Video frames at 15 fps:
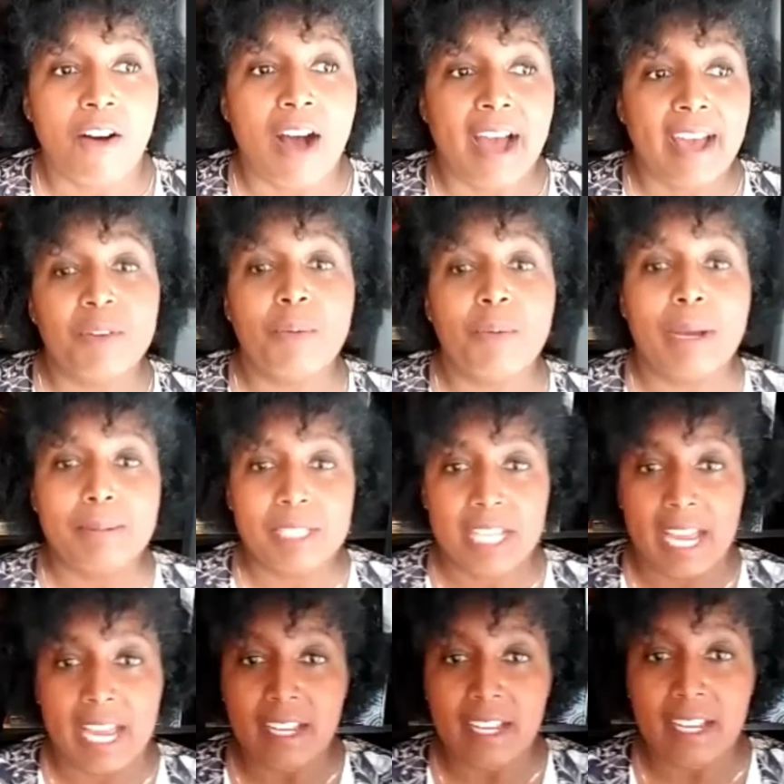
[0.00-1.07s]
I have a
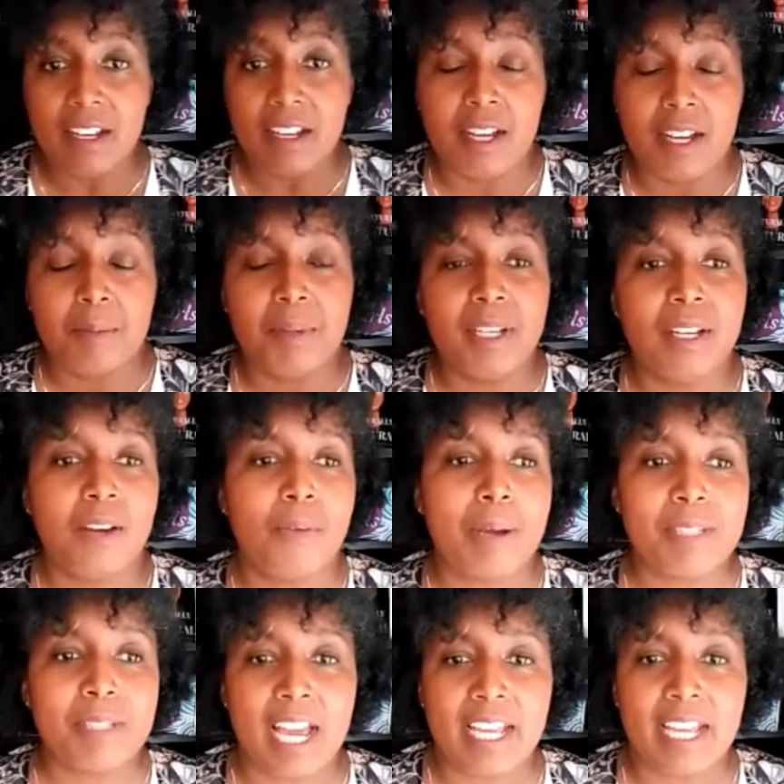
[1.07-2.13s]
website.
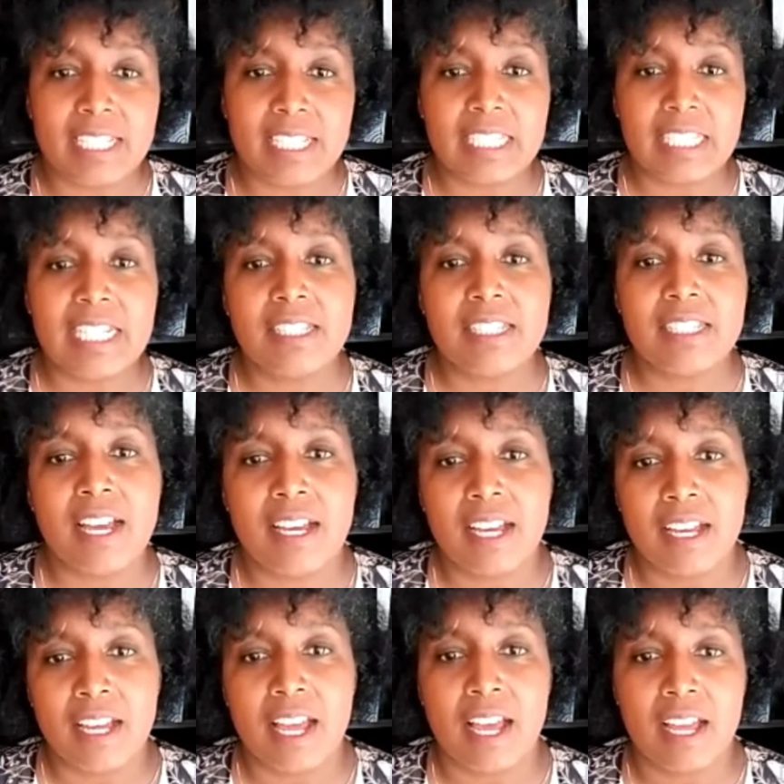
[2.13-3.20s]
Website is Lisa,
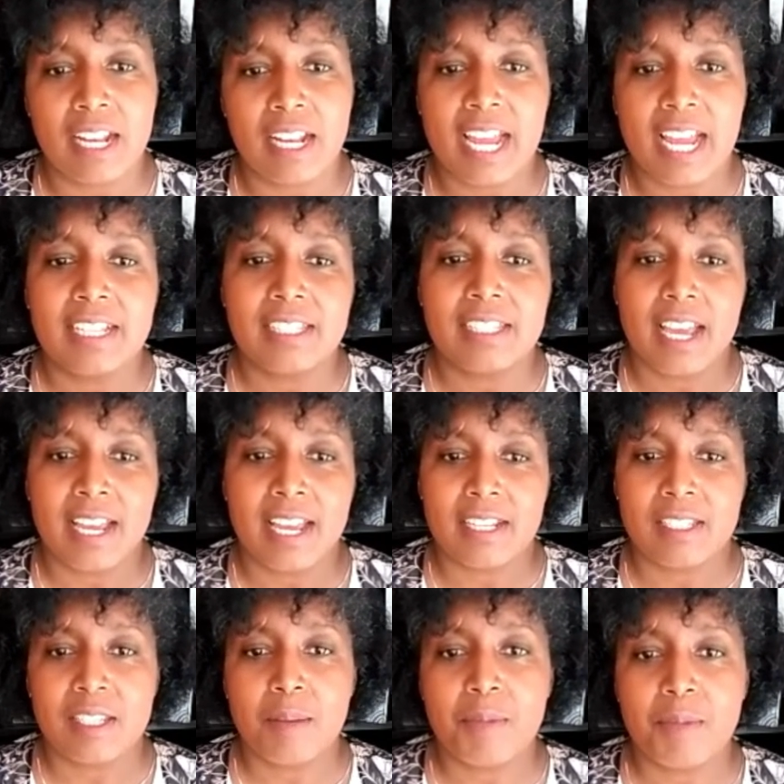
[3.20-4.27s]

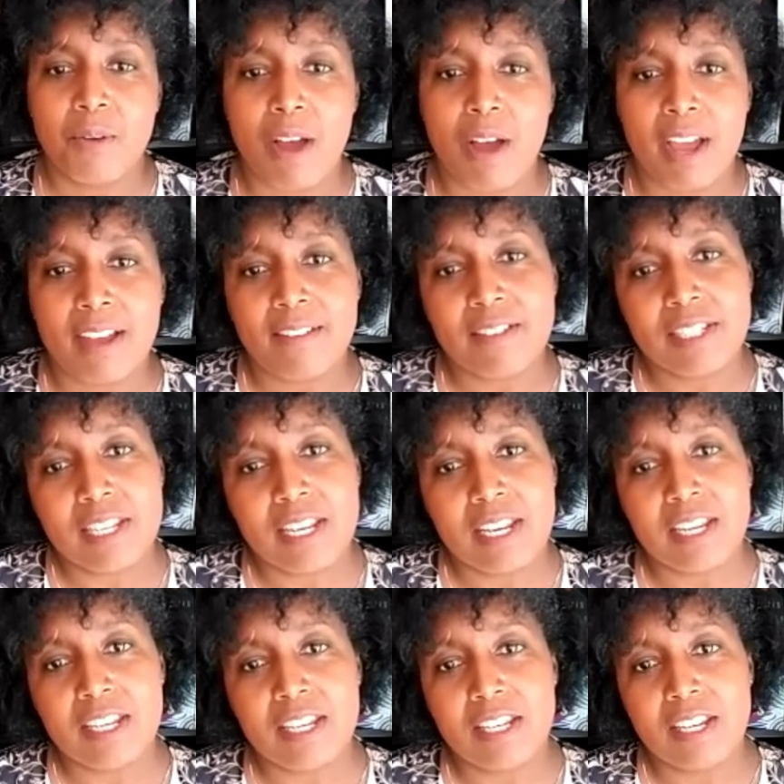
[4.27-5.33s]

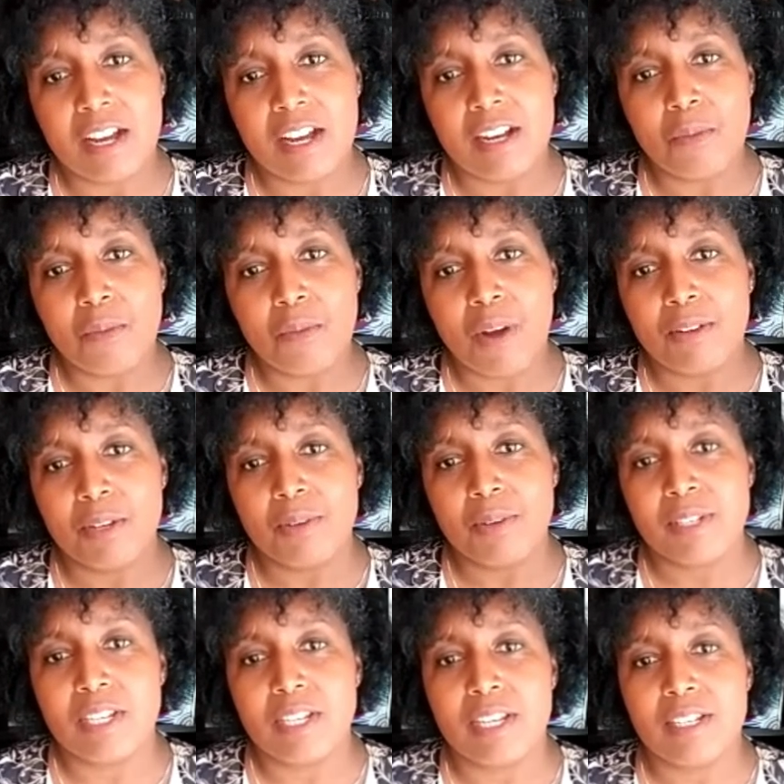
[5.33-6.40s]
LISASWIFT Young,
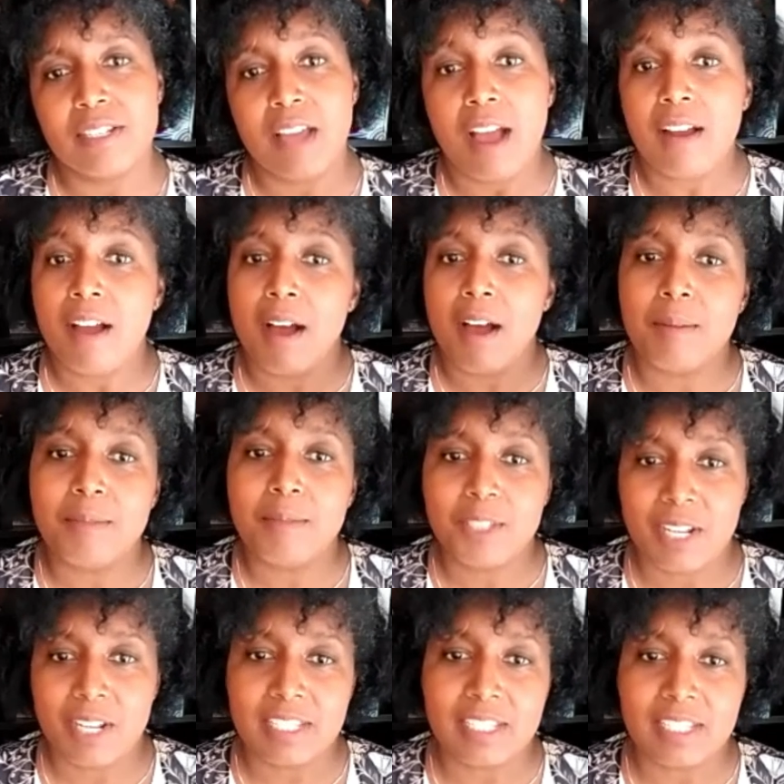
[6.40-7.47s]
YOUNG.com.
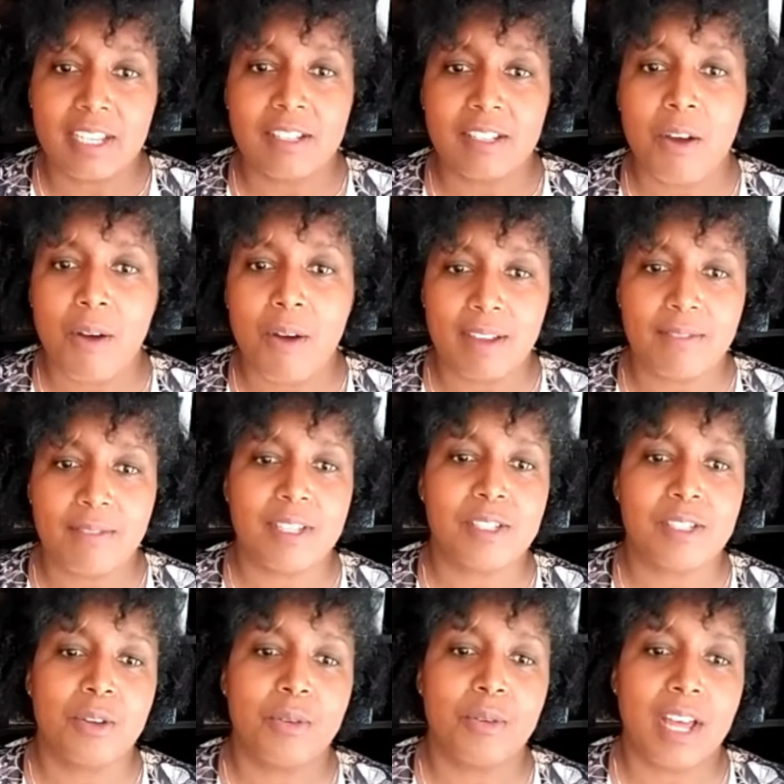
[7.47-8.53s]
So that's it. No hyphens,
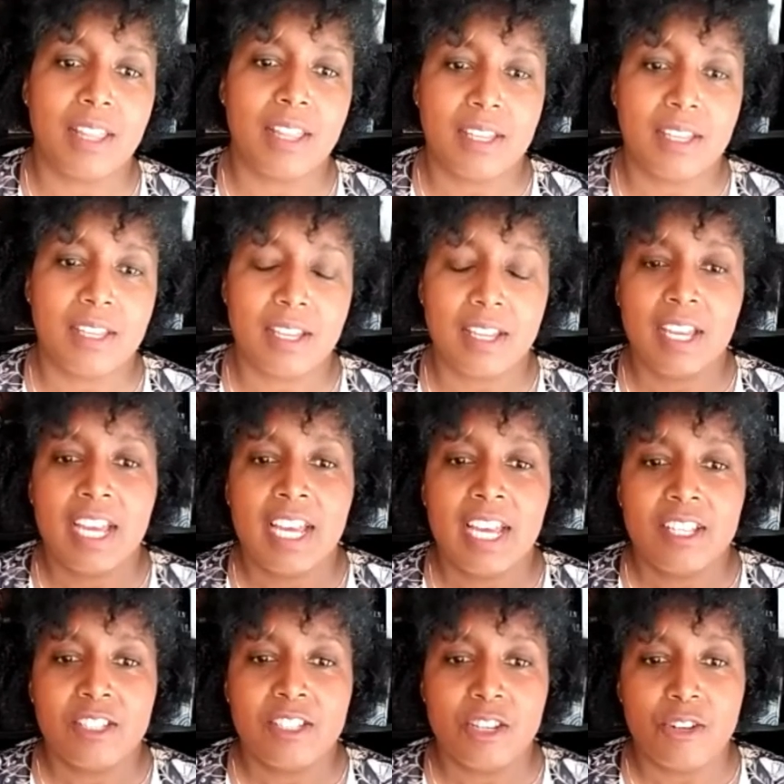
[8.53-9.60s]
no nothing.
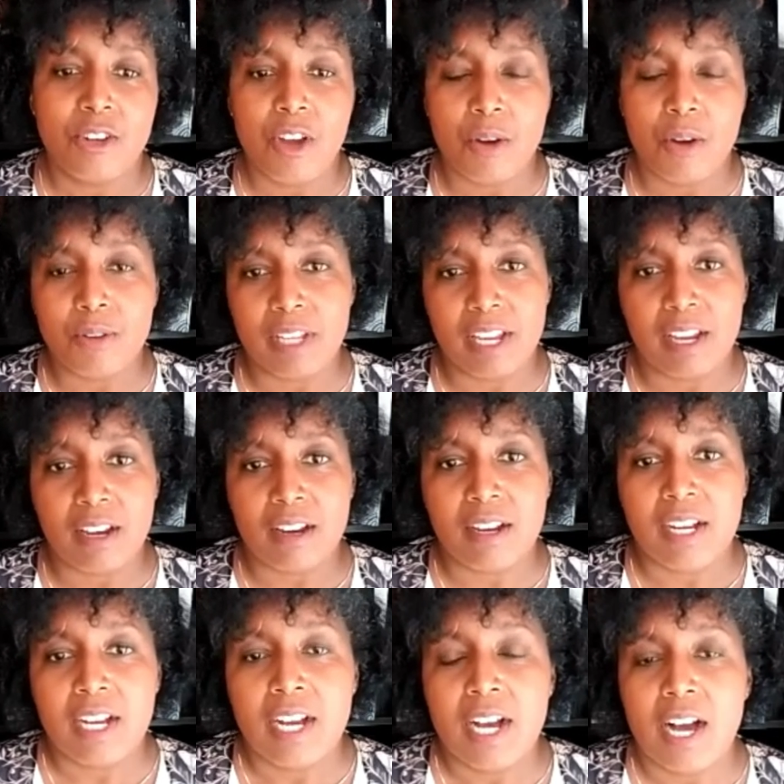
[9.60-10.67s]
So you can go there.
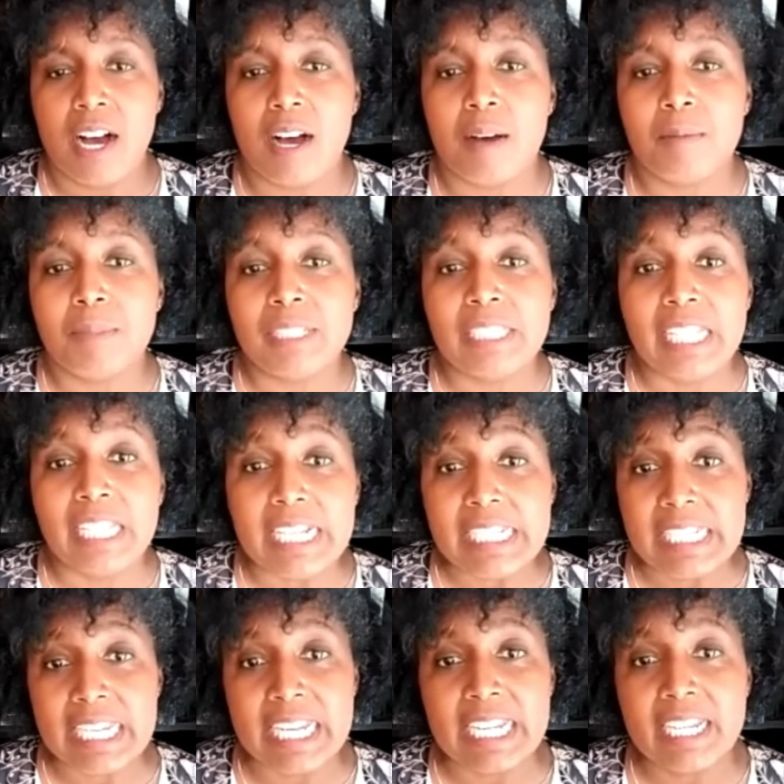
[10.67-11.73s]

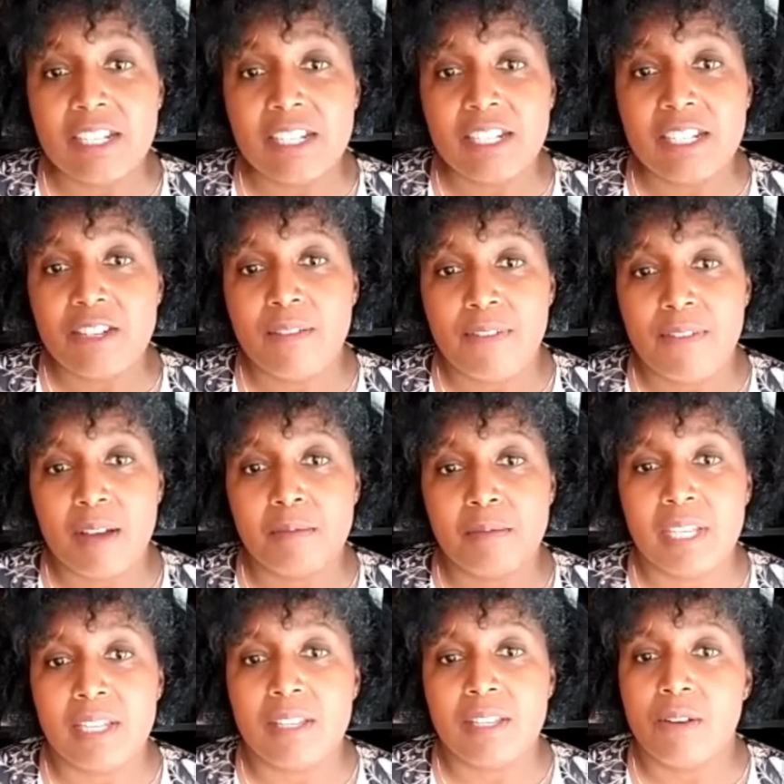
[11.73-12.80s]
LinkedIn, you can find
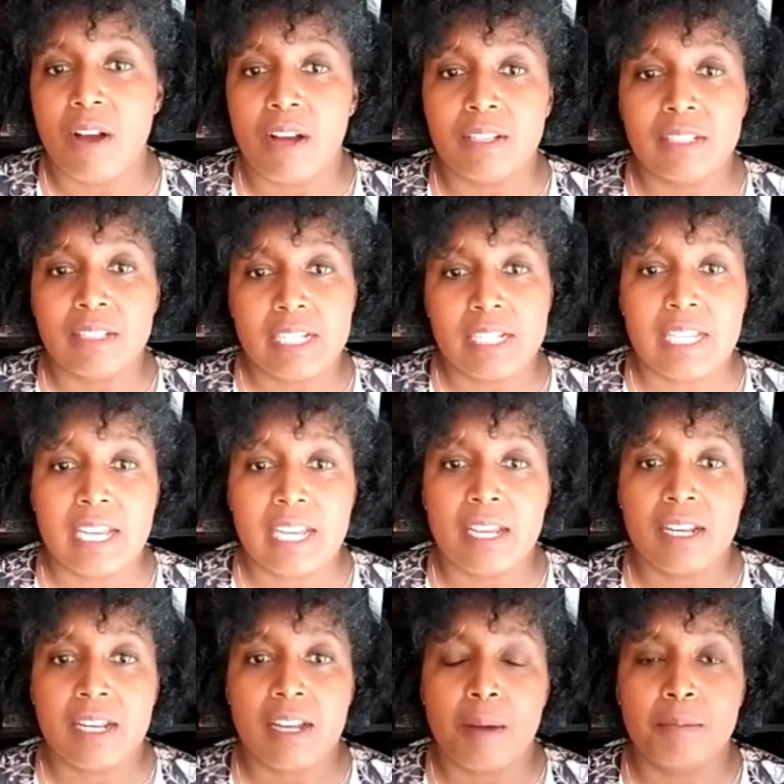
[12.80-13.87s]
me either on
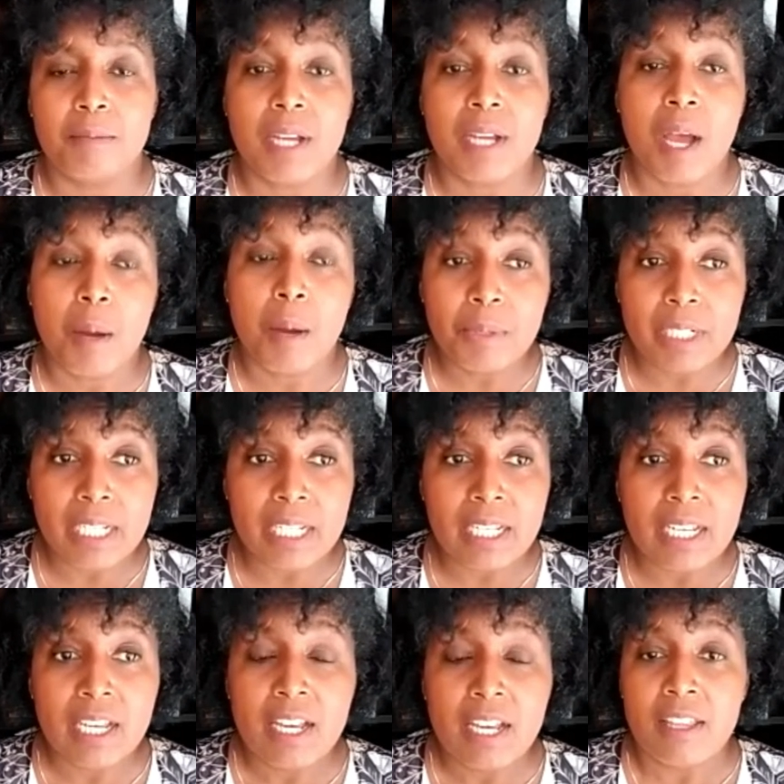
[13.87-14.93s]
LinkedIn. The company,
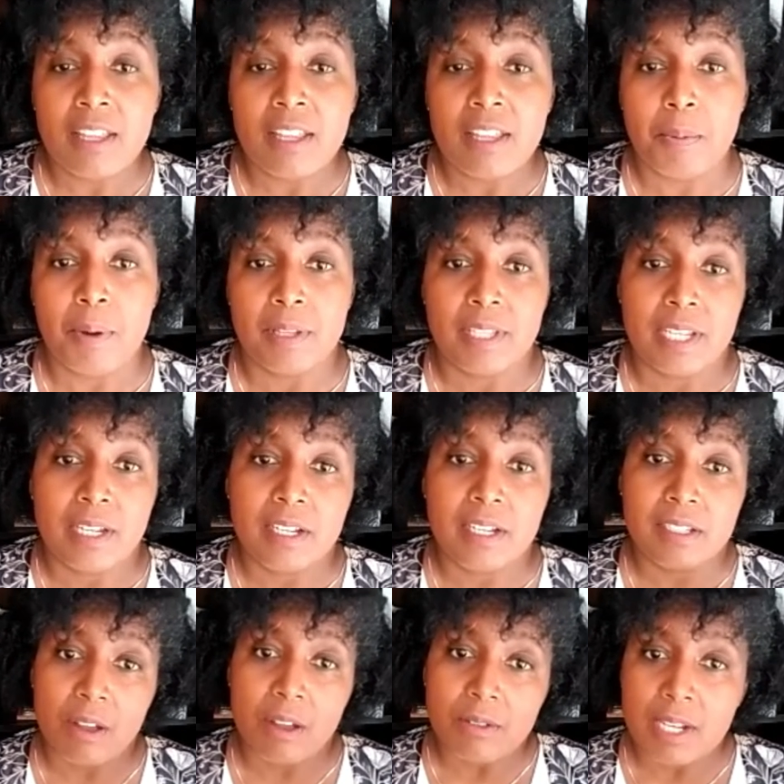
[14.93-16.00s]
the
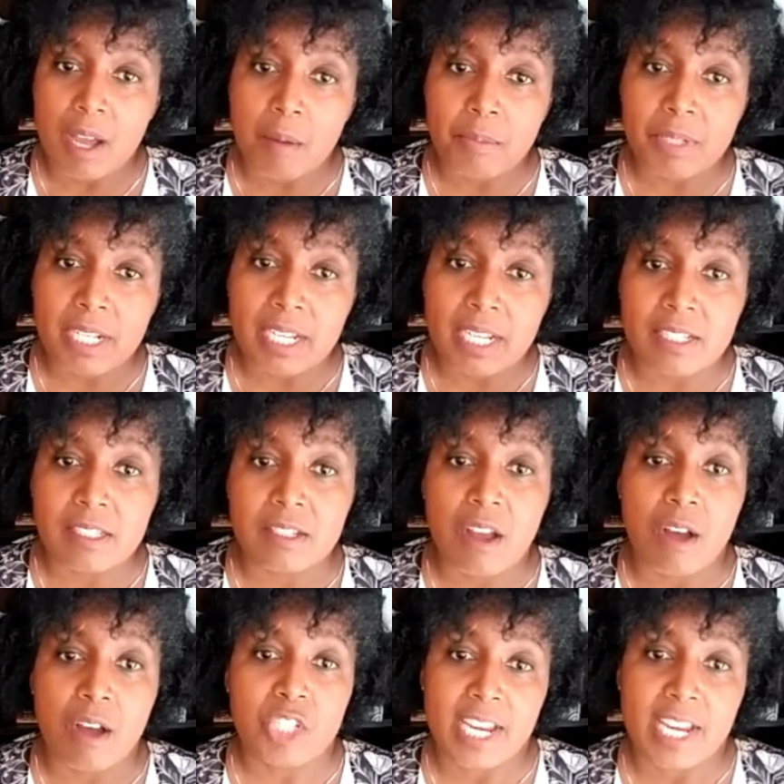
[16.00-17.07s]
consulting company is
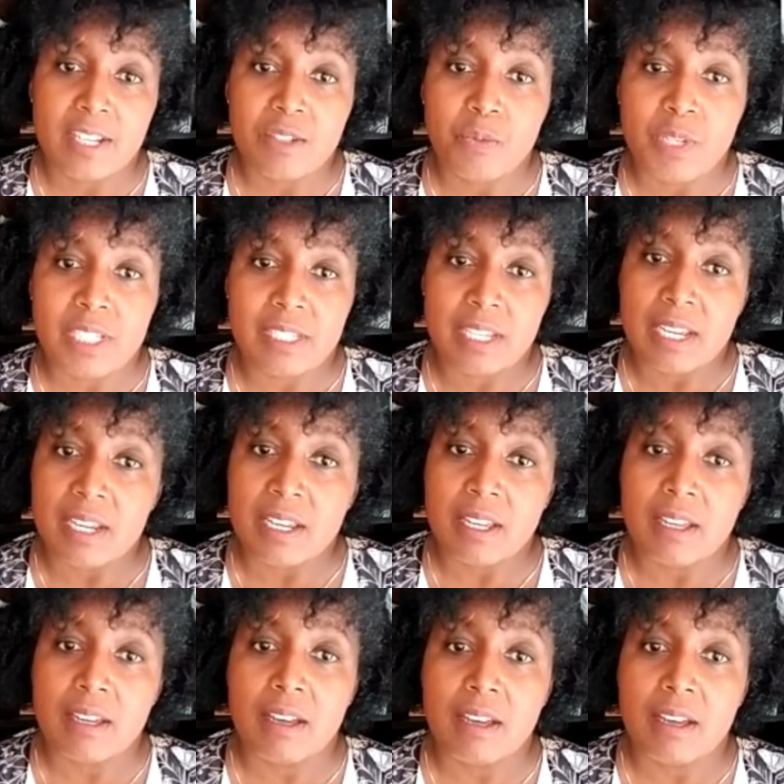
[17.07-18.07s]
called Change We Seek.